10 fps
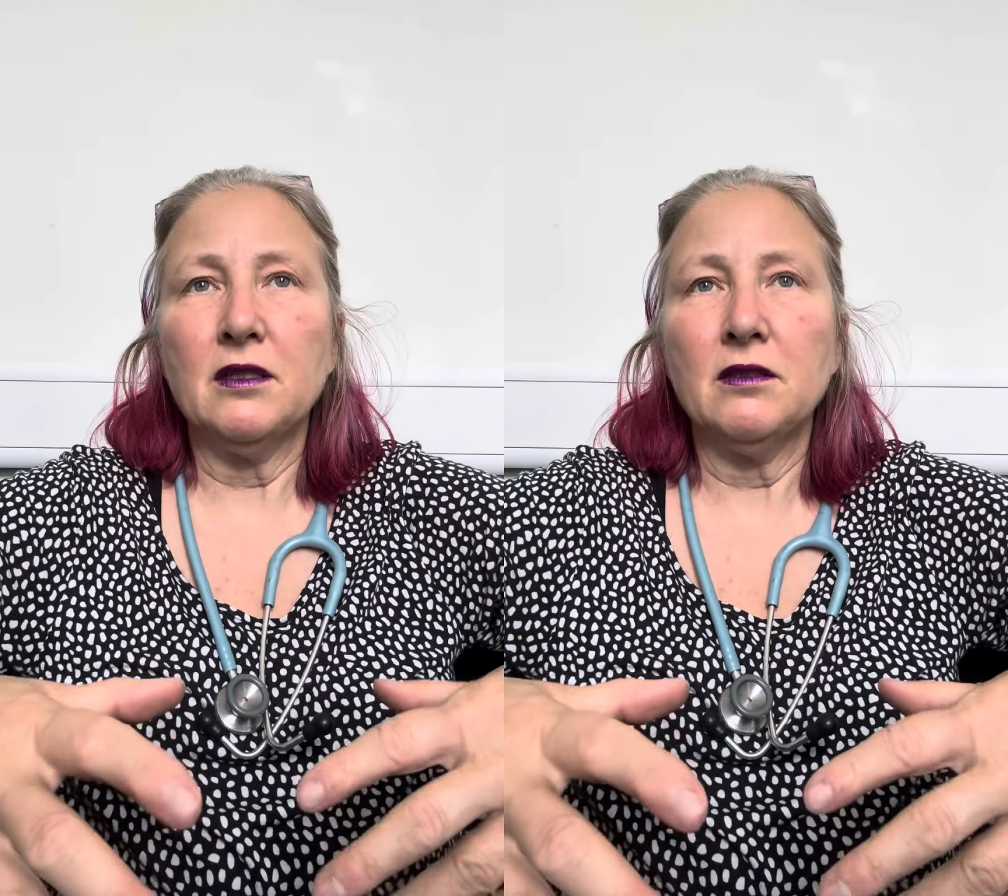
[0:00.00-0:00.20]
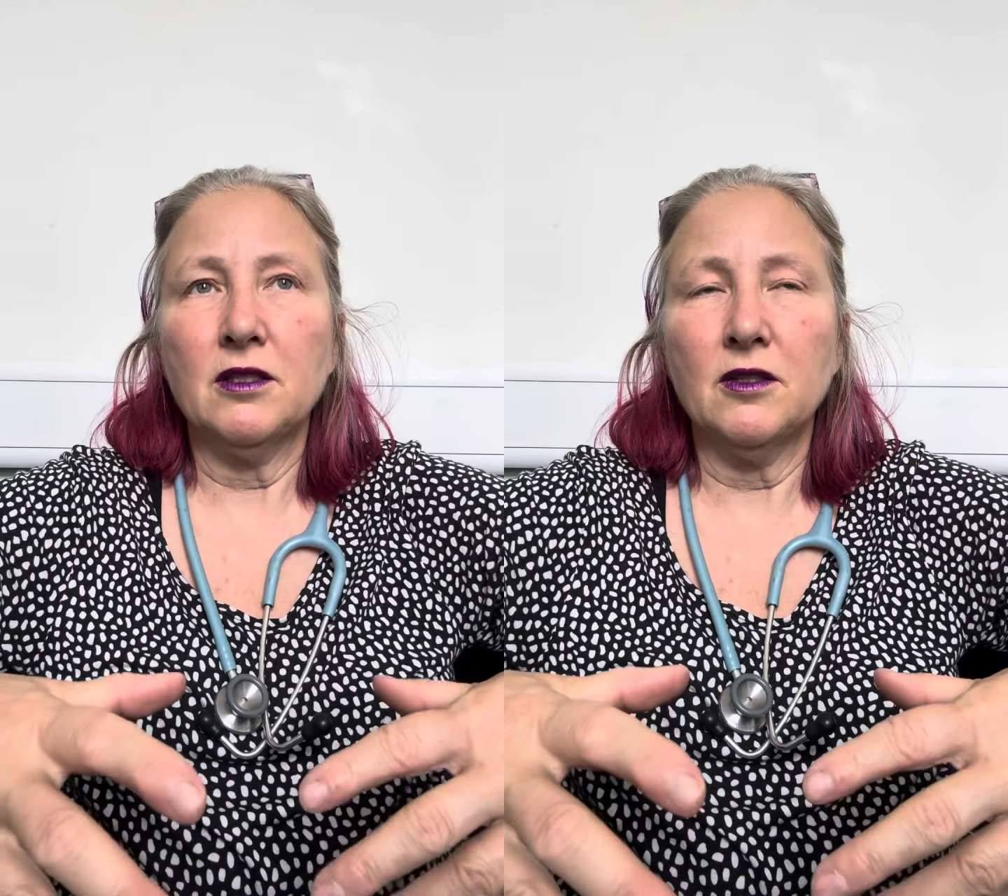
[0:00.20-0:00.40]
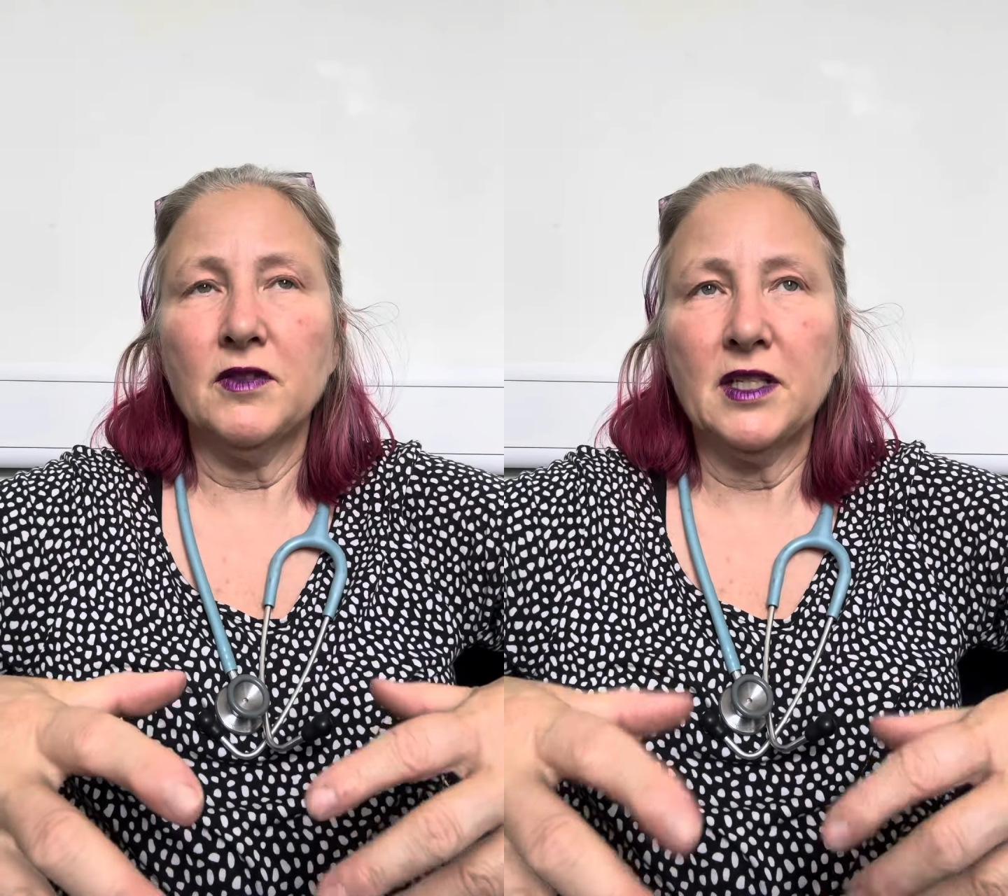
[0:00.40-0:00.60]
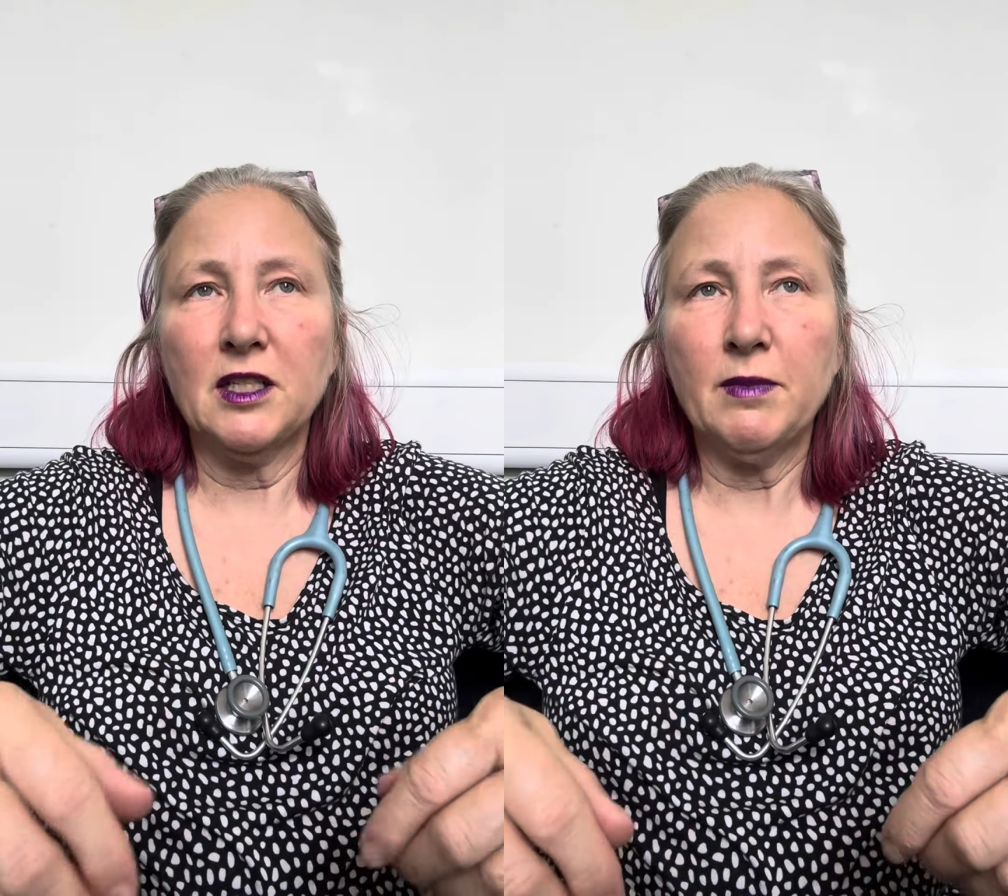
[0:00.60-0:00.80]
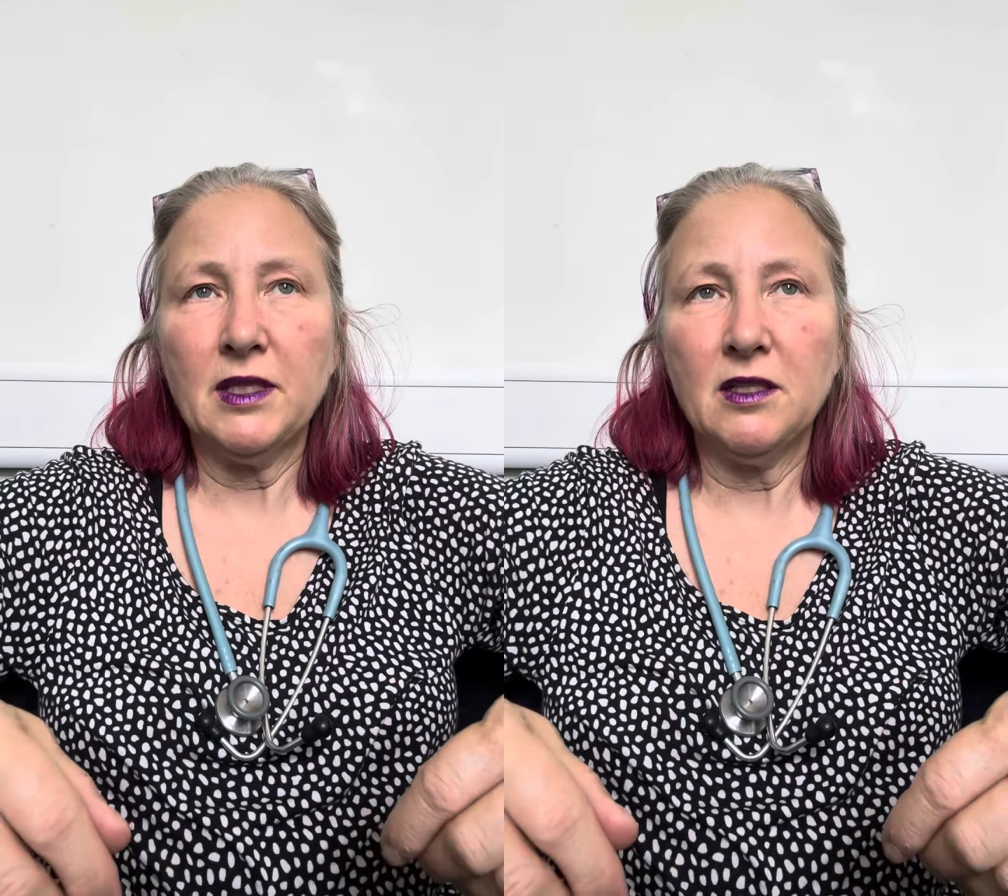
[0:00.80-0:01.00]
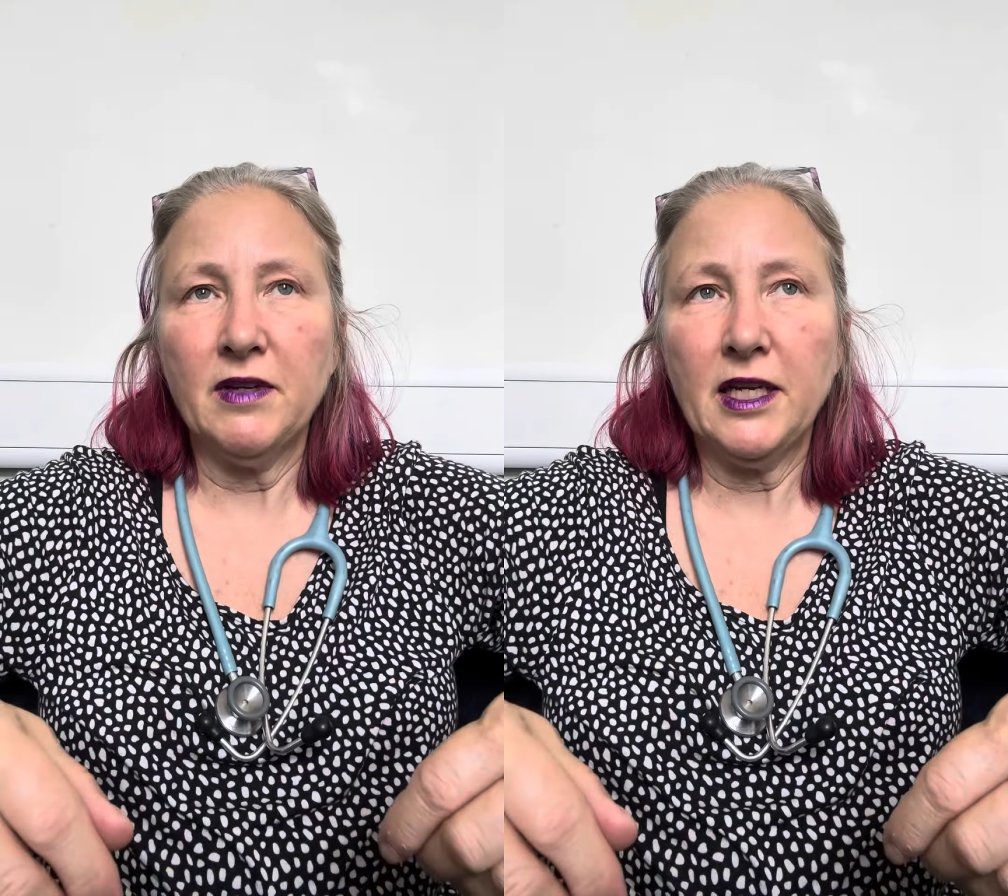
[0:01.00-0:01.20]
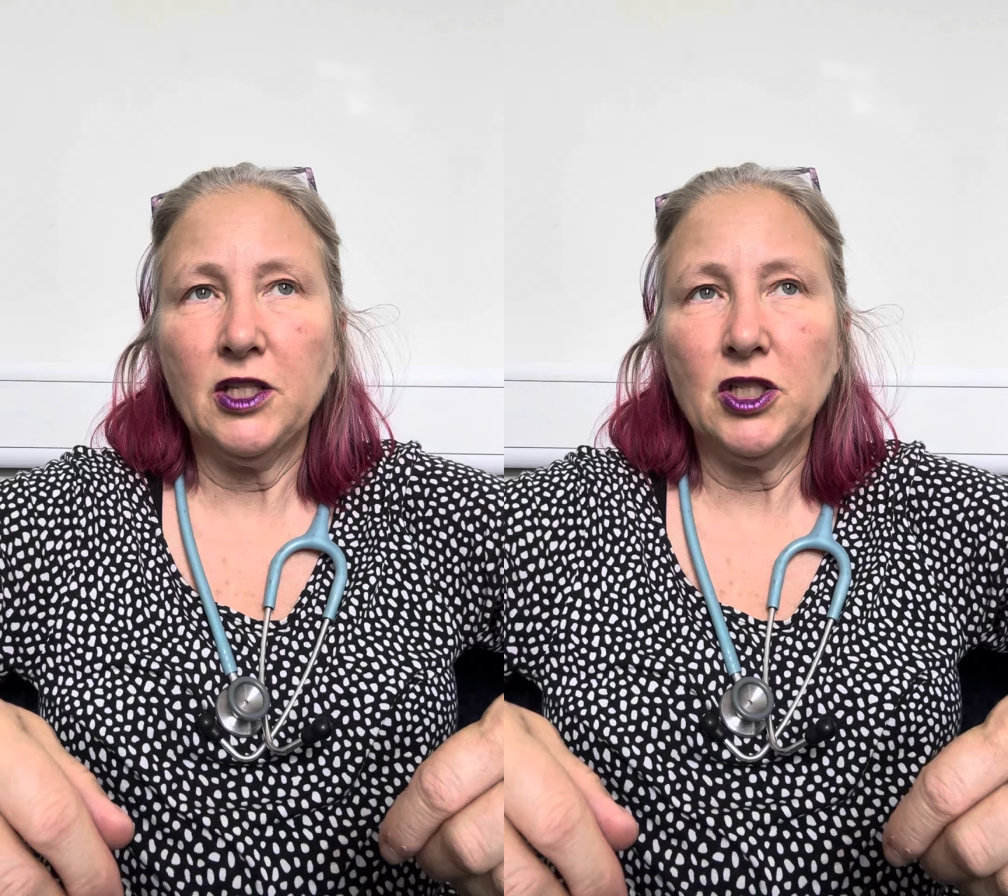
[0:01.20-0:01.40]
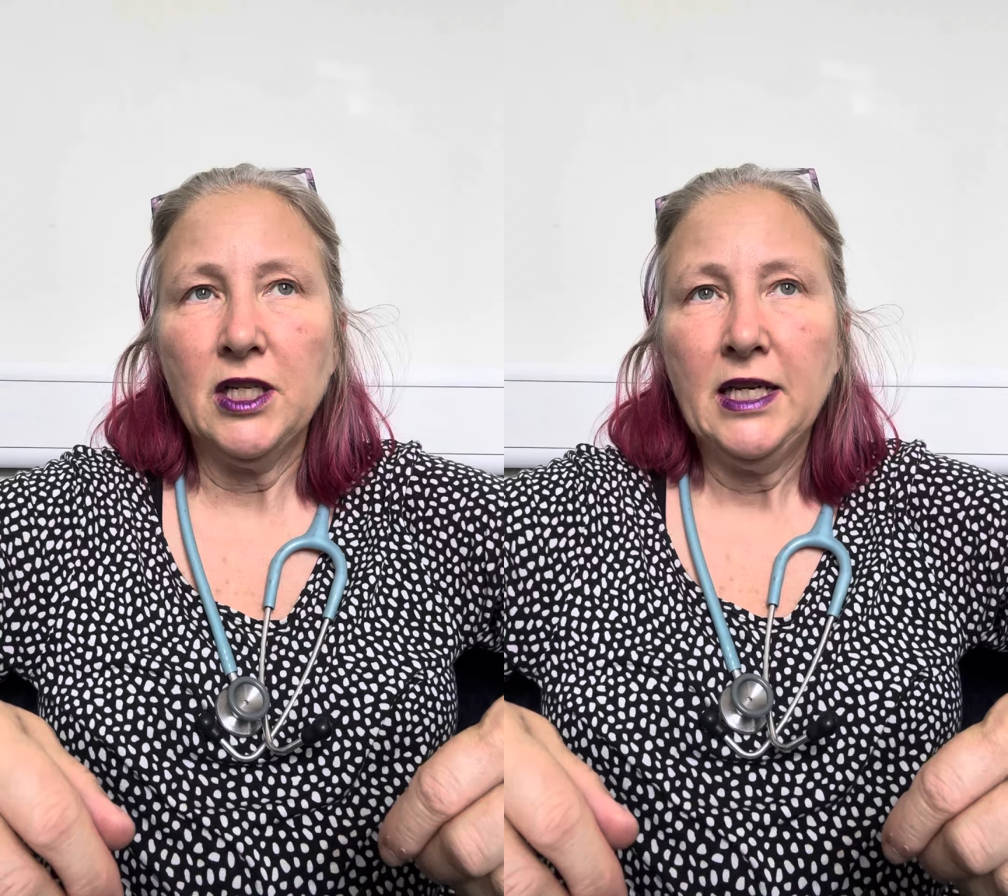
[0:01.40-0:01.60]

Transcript: sort of 6 months of age,